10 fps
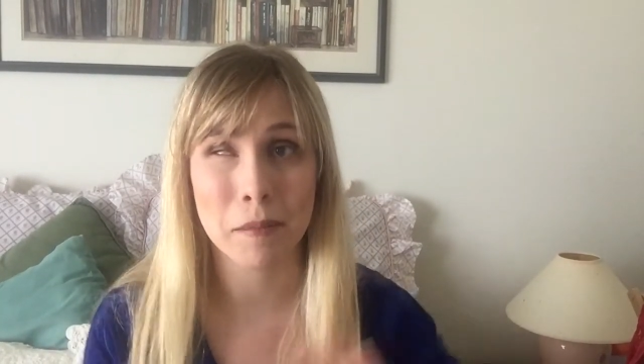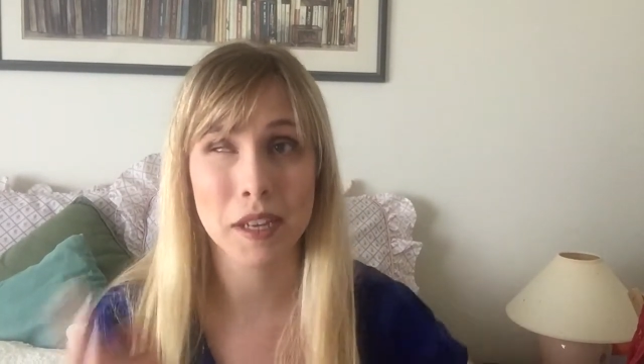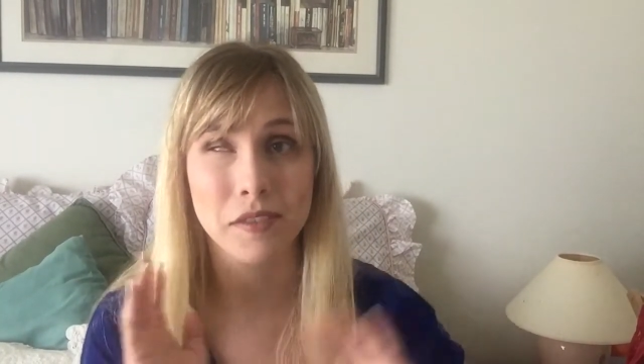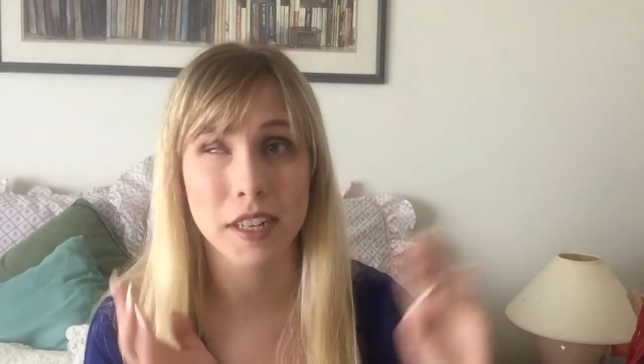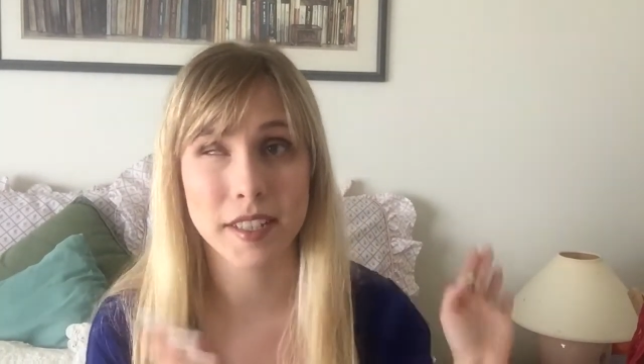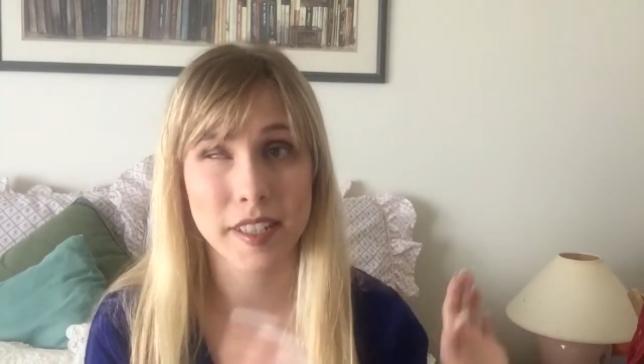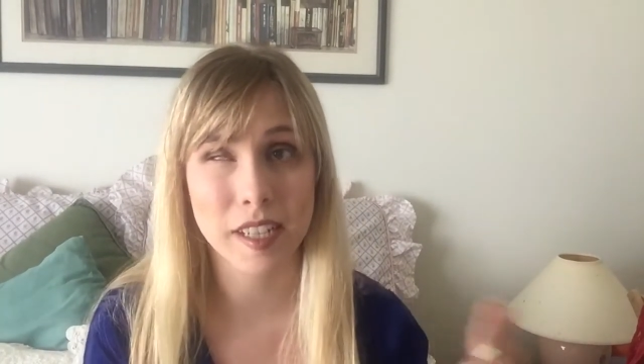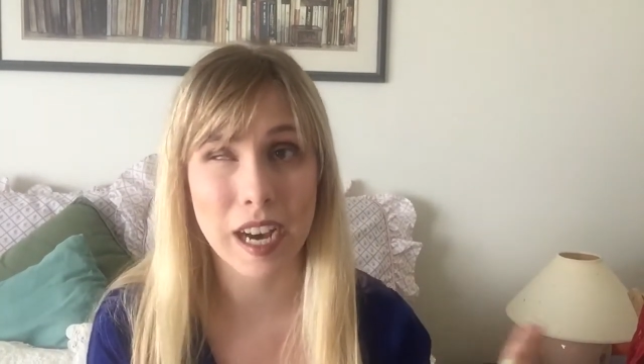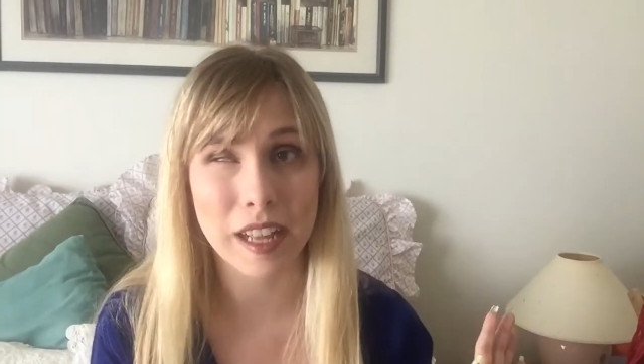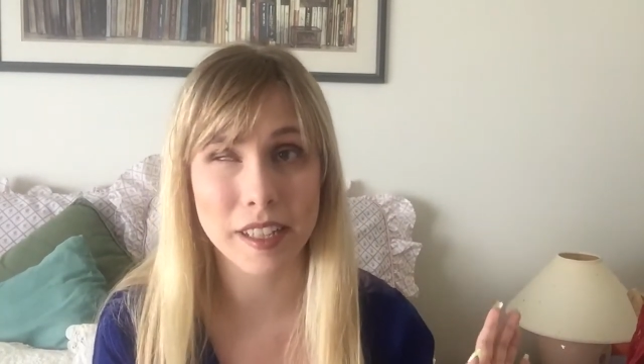my friends in
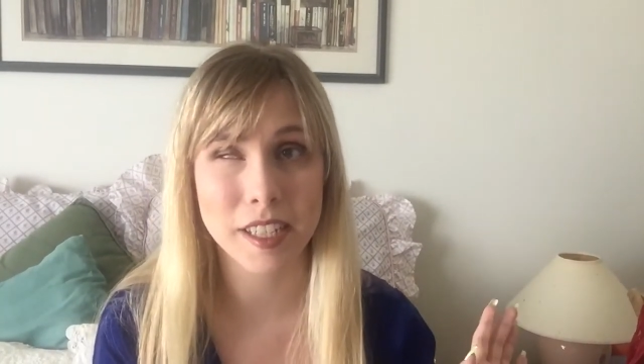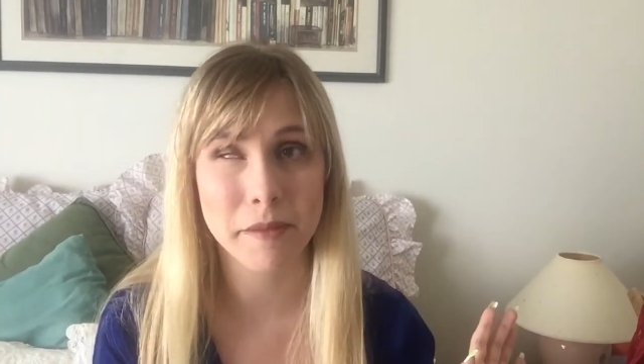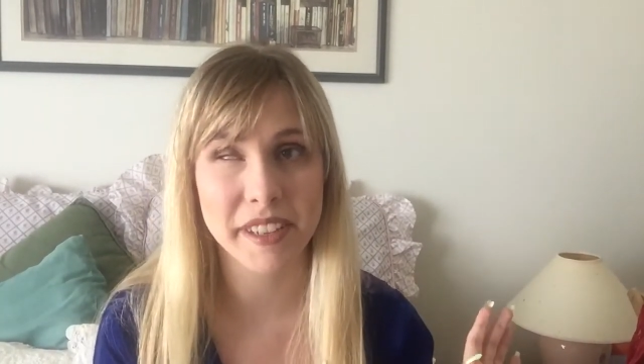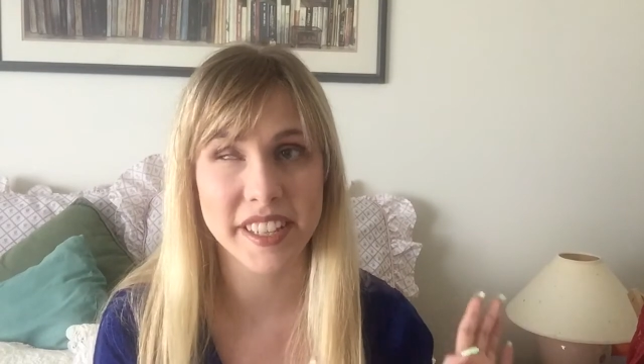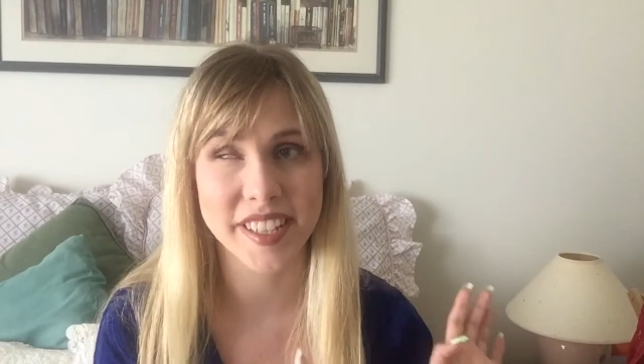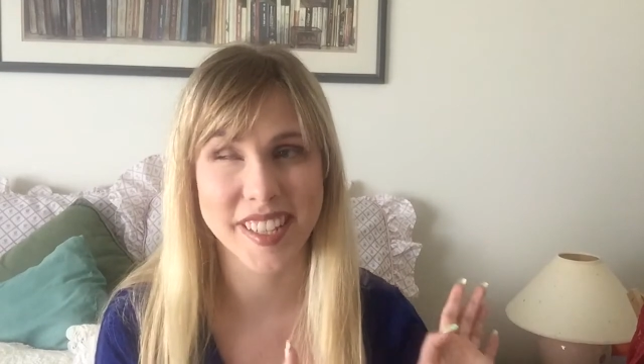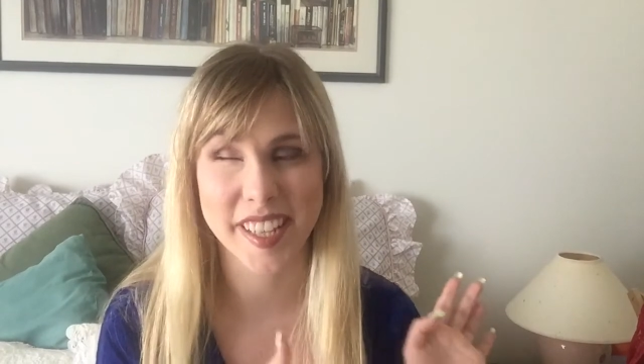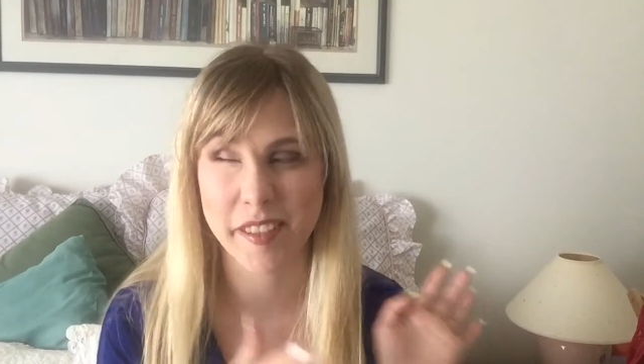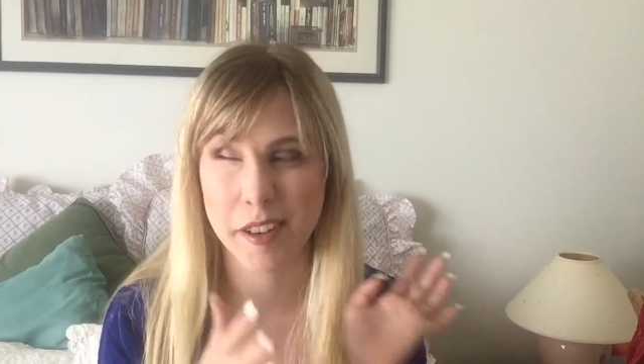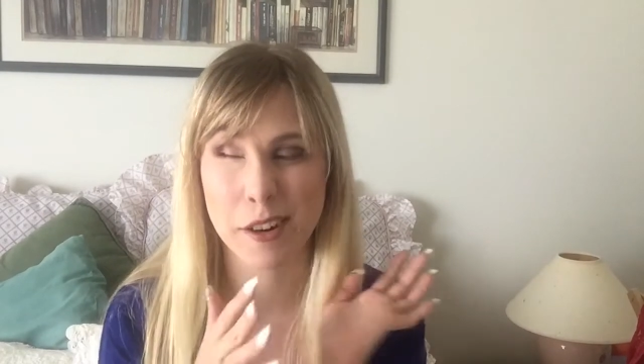college because
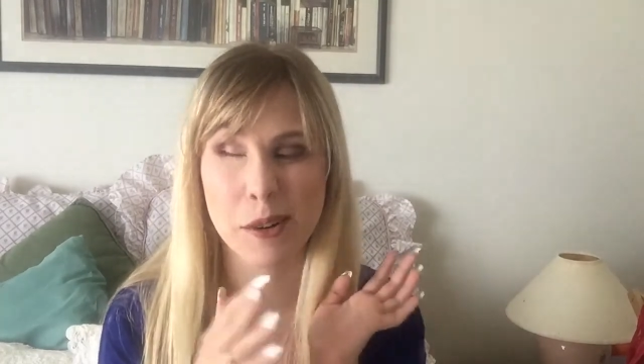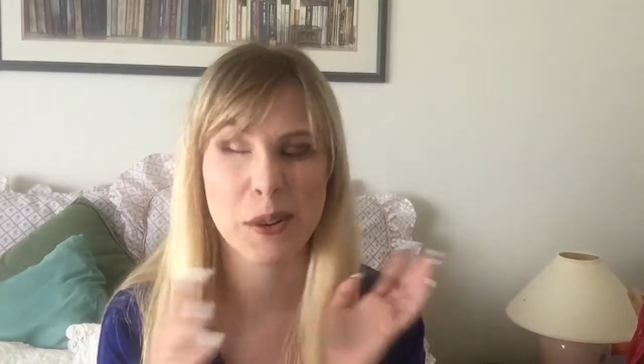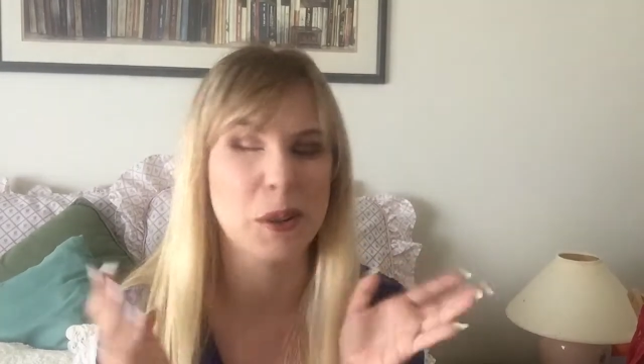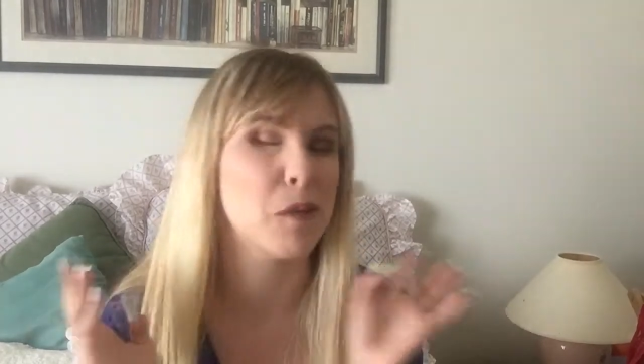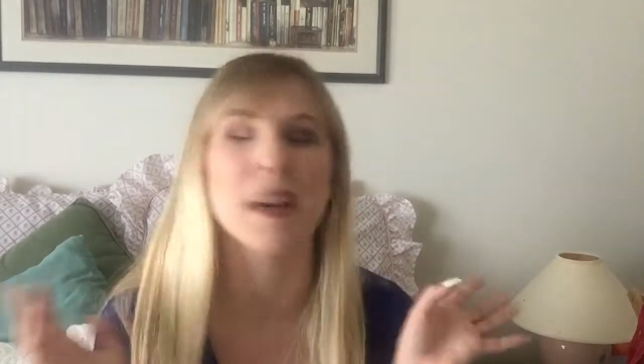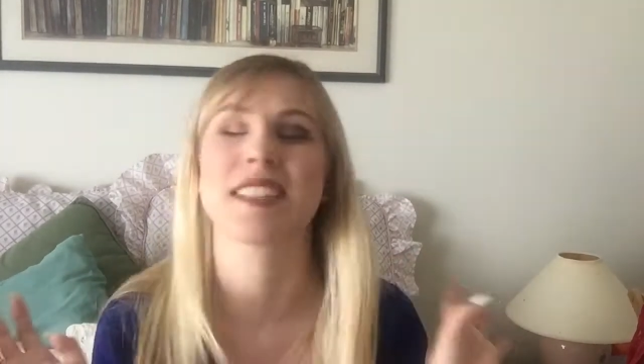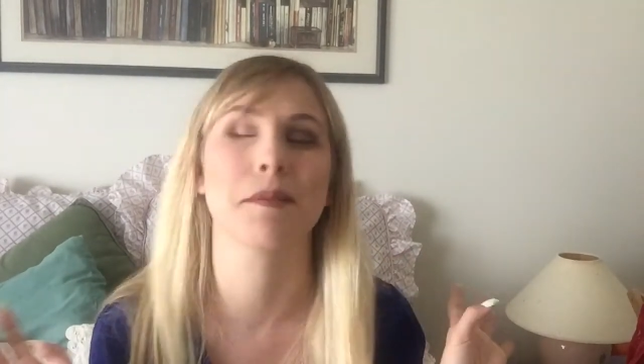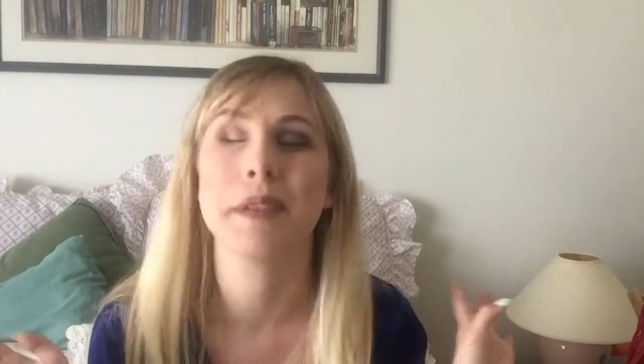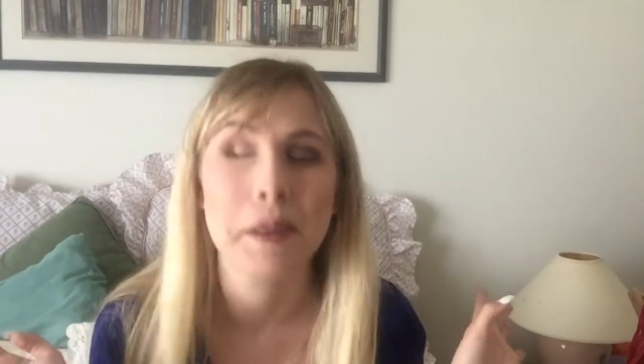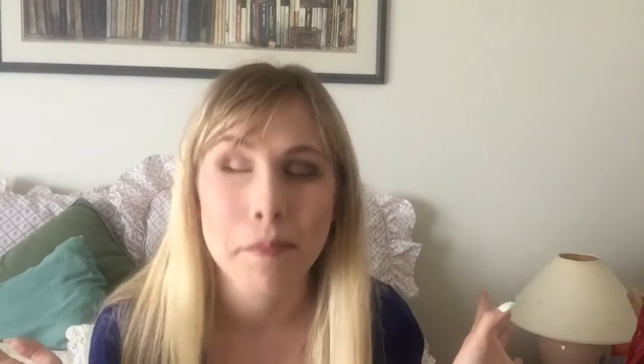they were a whole mess
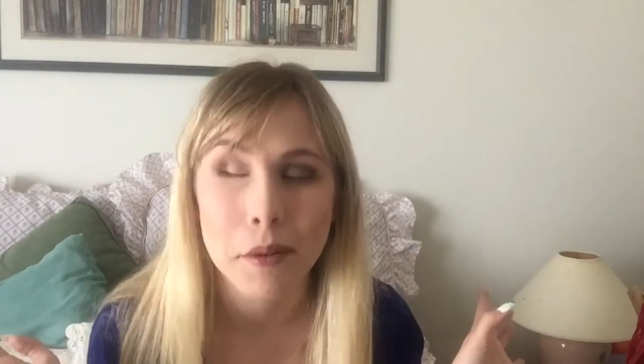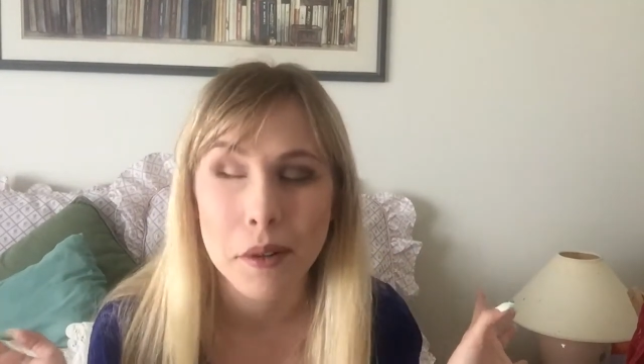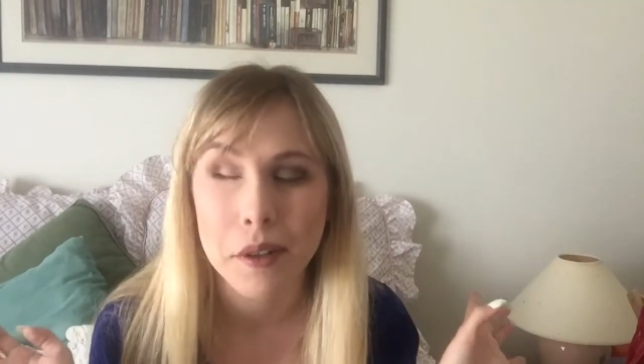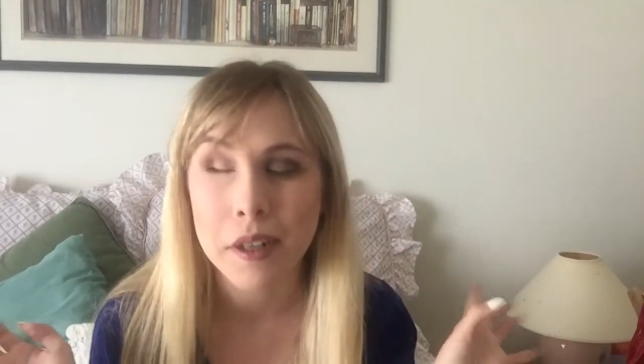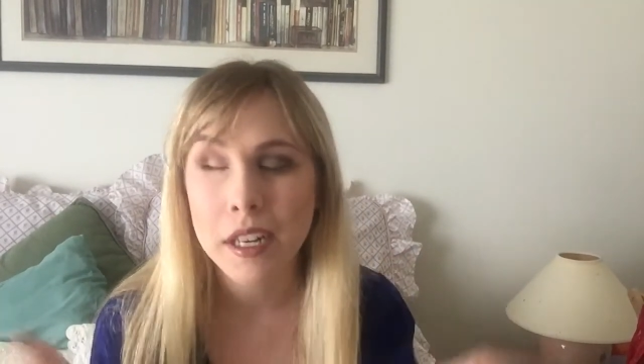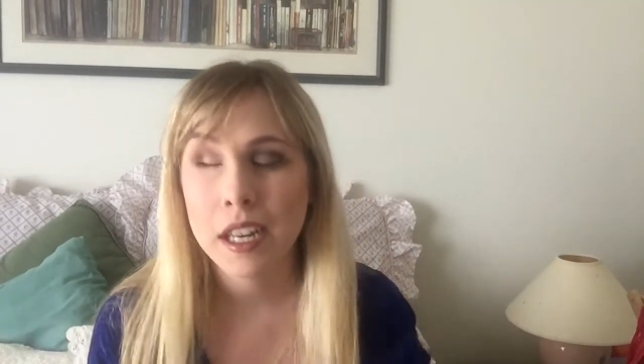of people